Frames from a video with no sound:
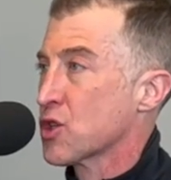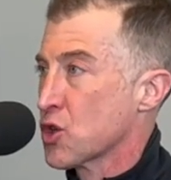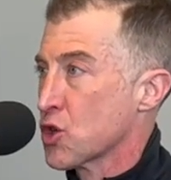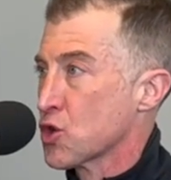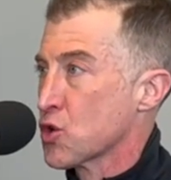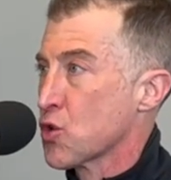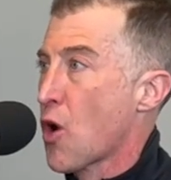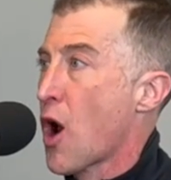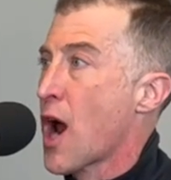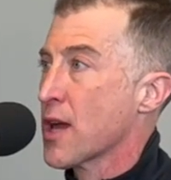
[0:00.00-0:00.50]
to
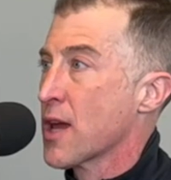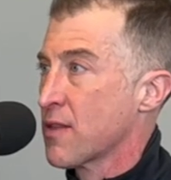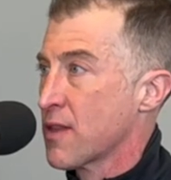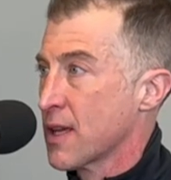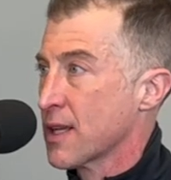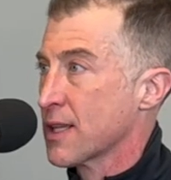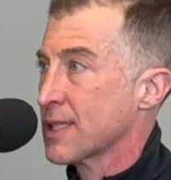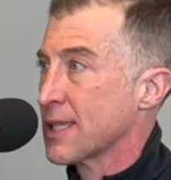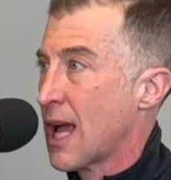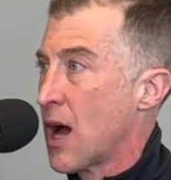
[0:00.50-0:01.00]
try
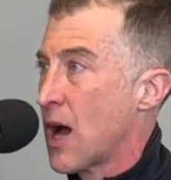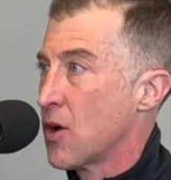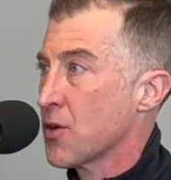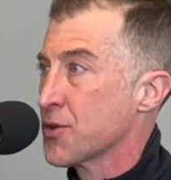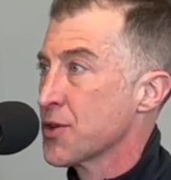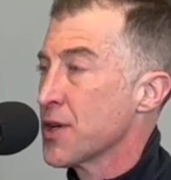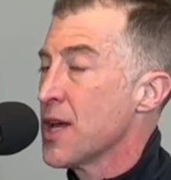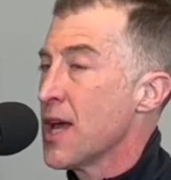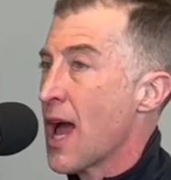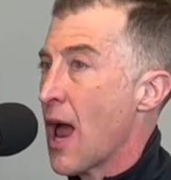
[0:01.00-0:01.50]
things out
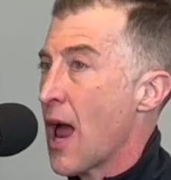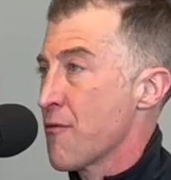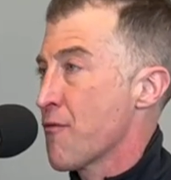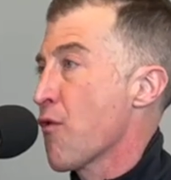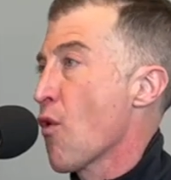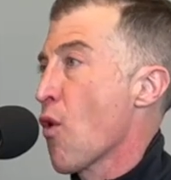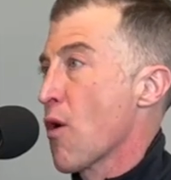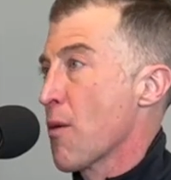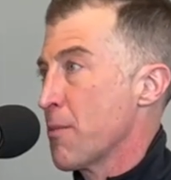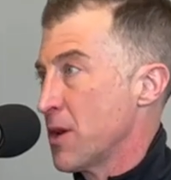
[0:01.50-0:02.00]
and
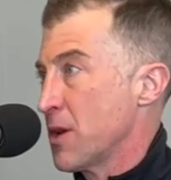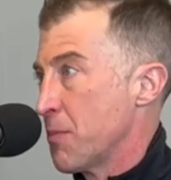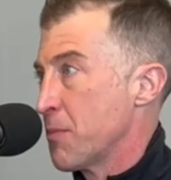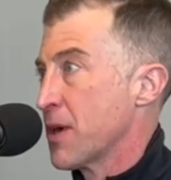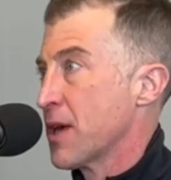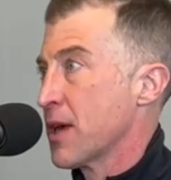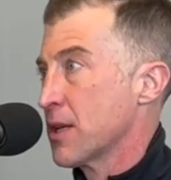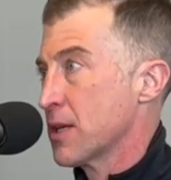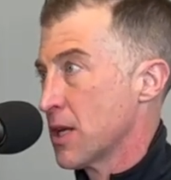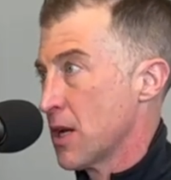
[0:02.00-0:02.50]
form an
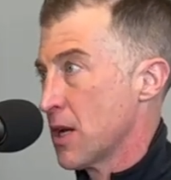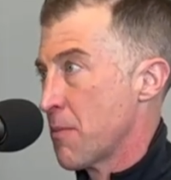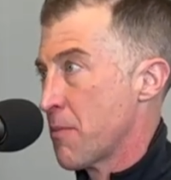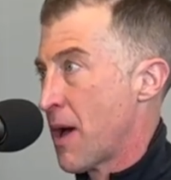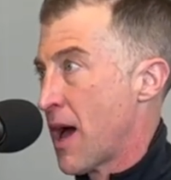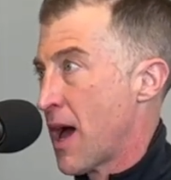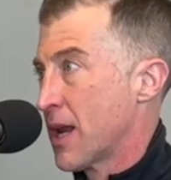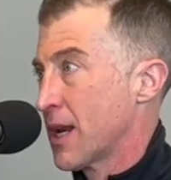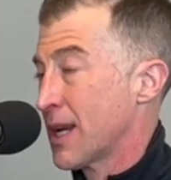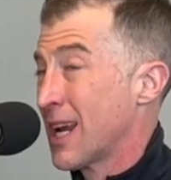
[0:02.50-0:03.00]
opinion
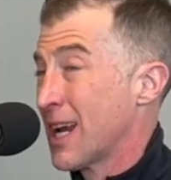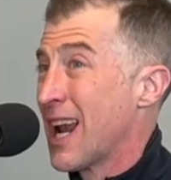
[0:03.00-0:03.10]
about it.